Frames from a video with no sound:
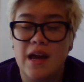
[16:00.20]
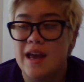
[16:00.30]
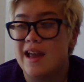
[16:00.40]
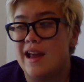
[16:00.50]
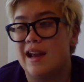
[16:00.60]

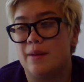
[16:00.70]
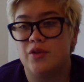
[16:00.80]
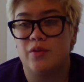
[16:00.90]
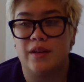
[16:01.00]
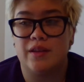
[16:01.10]
Hey, I'm
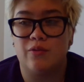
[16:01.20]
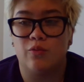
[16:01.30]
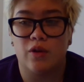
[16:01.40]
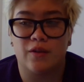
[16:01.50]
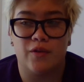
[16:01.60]
doing the
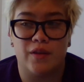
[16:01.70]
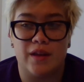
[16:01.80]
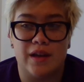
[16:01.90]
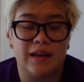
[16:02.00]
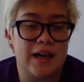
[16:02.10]
work for
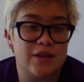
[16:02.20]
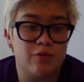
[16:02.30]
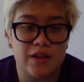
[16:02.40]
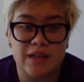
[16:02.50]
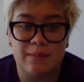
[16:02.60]
the
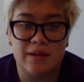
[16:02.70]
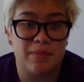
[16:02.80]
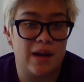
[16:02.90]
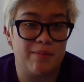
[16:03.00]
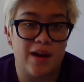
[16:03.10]
classwork assignment,
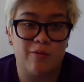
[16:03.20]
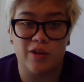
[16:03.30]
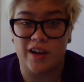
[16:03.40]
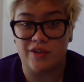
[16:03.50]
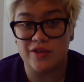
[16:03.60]
but I'm not
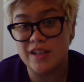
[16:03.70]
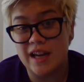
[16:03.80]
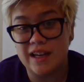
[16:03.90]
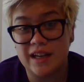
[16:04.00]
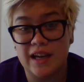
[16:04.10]
really
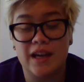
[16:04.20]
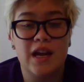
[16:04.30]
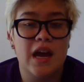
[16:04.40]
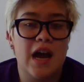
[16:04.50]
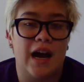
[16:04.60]
understanding it.
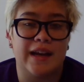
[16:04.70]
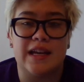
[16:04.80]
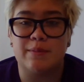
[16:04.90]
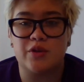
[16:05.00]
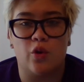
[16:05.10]
I
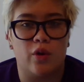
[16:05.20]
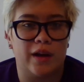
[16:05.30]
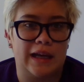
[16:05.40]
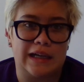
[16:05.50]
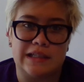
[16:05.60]
keep
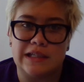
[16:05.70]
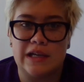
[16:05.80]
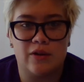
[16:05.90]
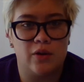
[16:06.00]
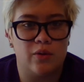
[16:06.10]
scoring like a
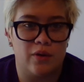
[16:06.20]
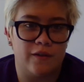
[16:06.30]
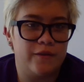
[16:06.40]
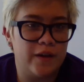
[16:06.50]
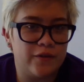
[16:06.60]
0 or
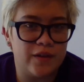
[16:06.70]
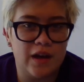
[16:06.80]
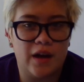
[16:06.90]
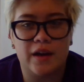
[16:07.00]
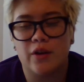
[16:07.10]
a
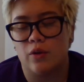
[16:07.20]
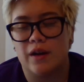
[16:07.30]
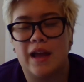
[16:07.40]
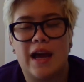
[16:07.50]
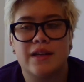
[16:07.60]
50 on it
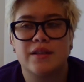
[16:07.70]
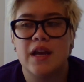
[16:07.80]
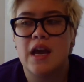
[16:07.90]
or less.